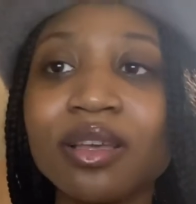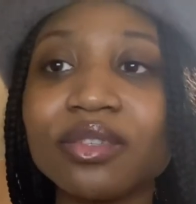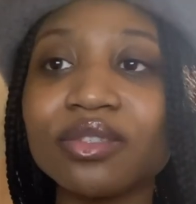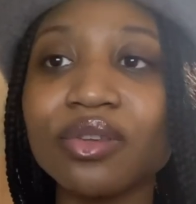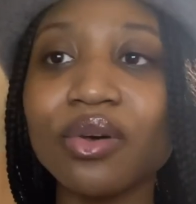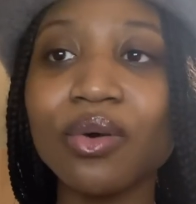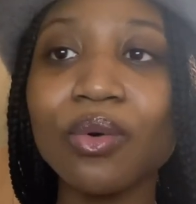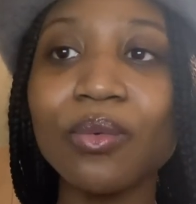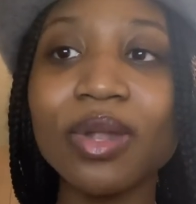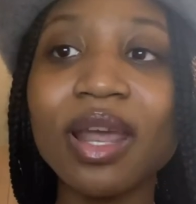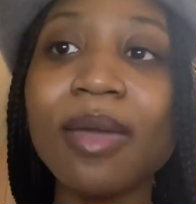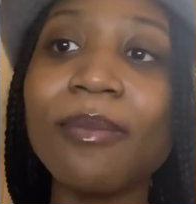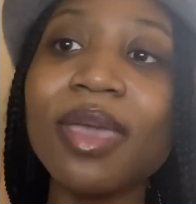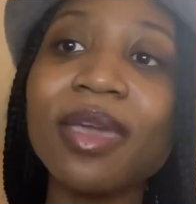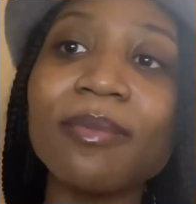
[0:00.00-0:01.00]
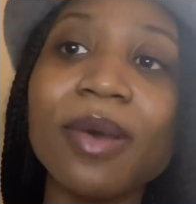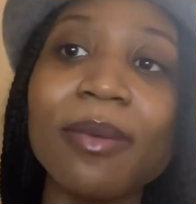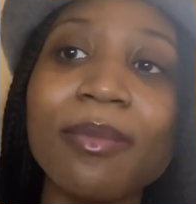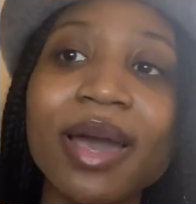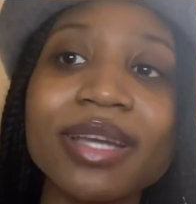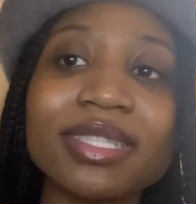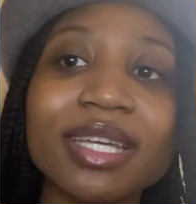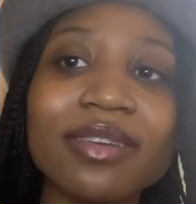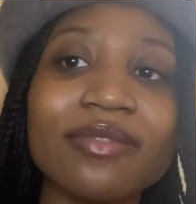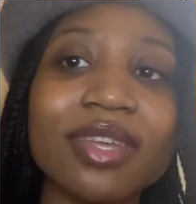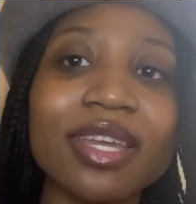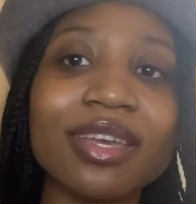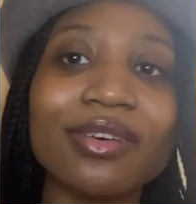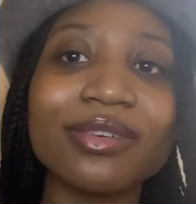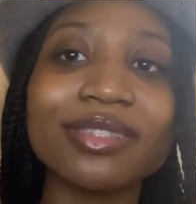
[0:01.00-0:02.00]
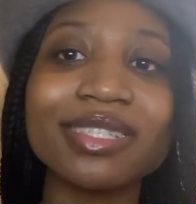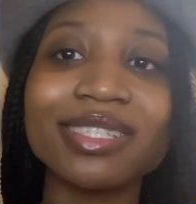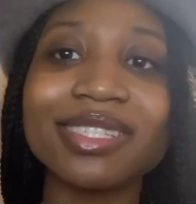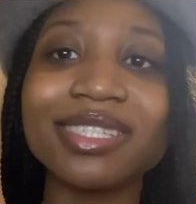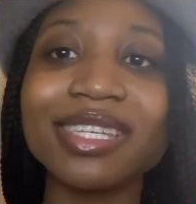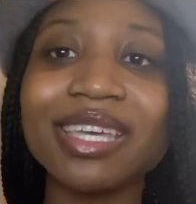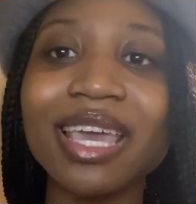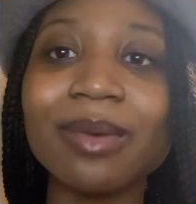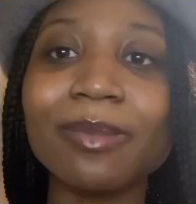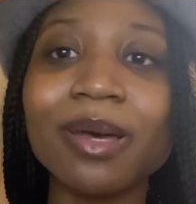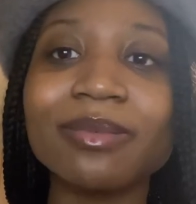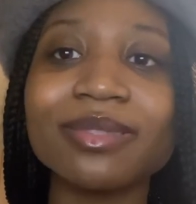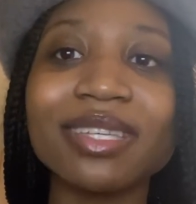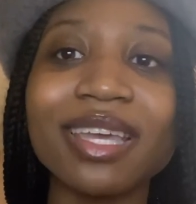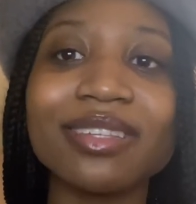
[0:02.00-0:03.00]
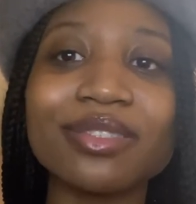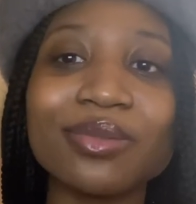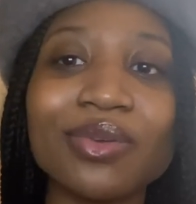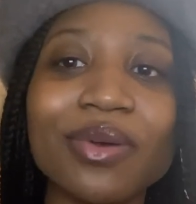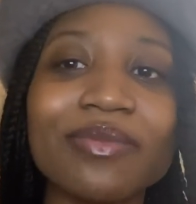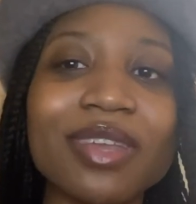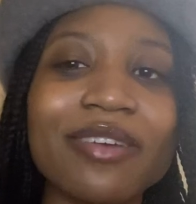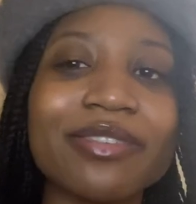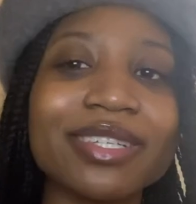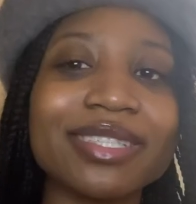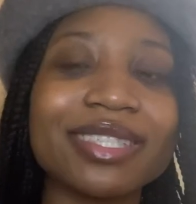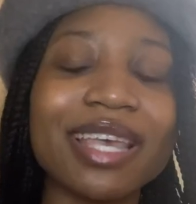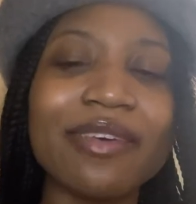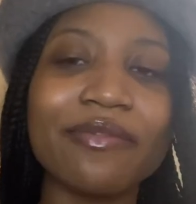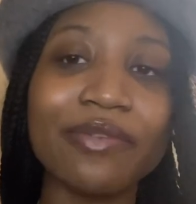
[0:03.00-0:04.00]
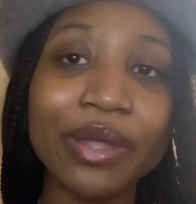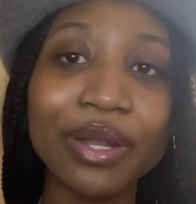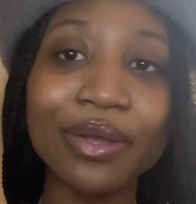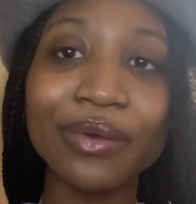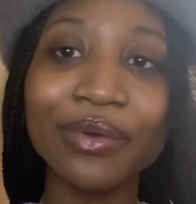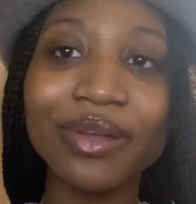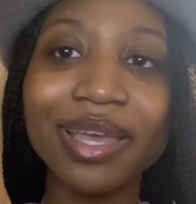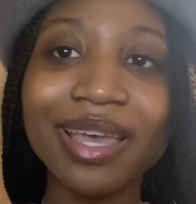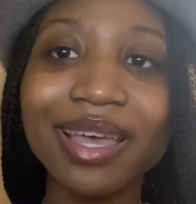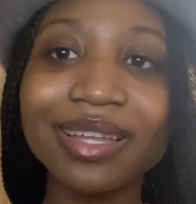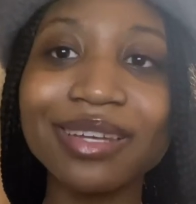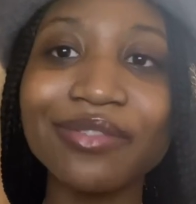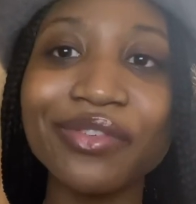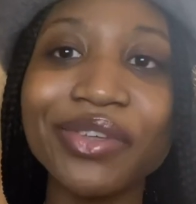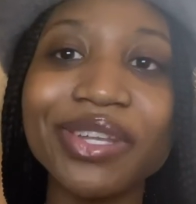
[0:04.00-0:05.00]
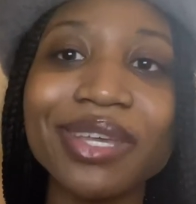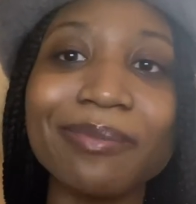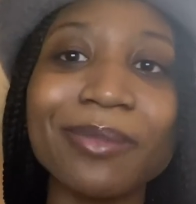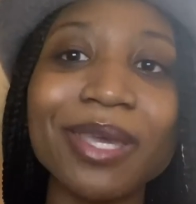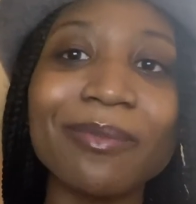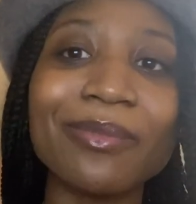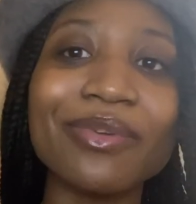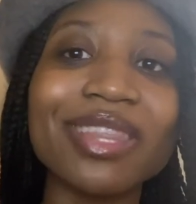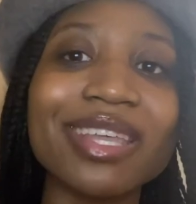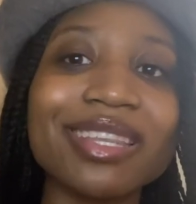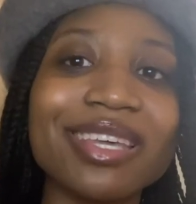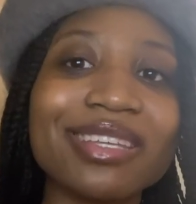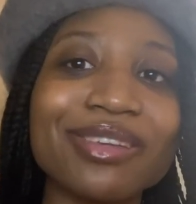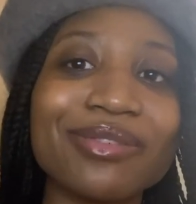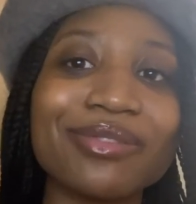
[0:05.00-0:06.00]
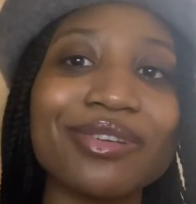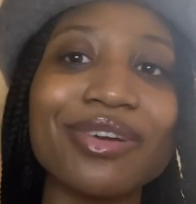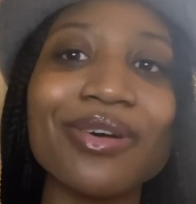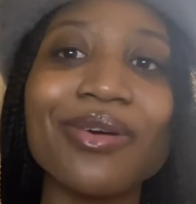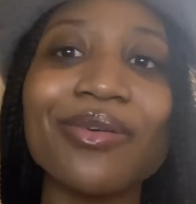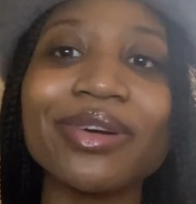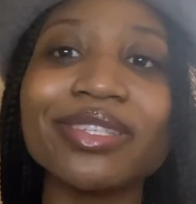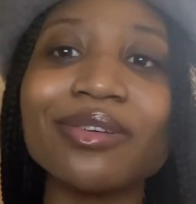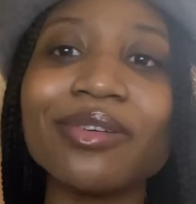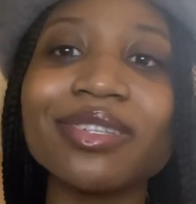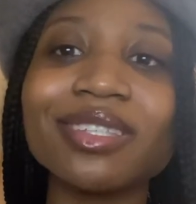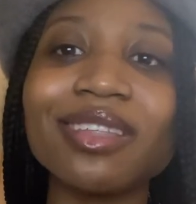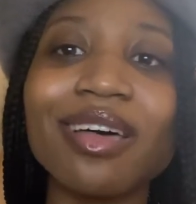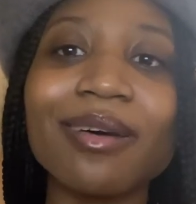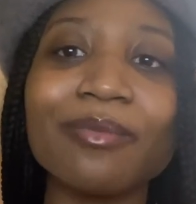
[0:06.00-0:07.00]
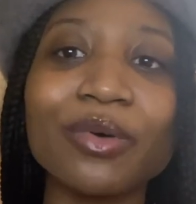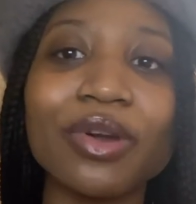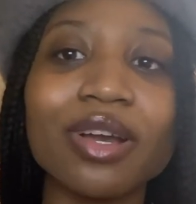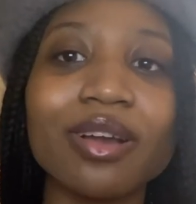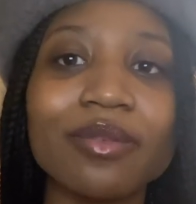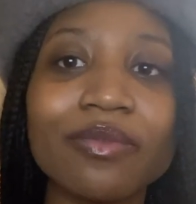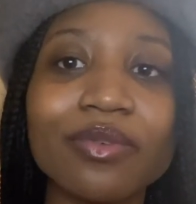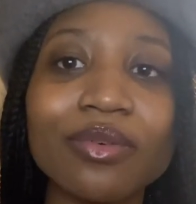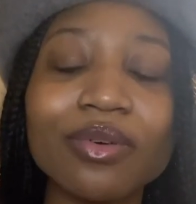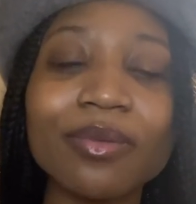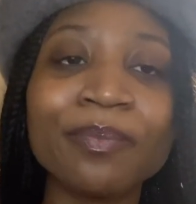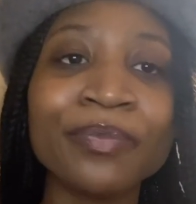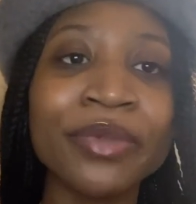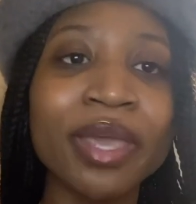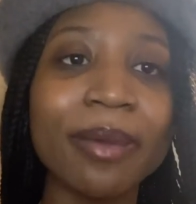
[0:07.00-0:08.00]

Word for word: So when I make my My Take videos and see K-pop stans who have never set foot in Korea defending people that they don't know, it's always a lot more hurtful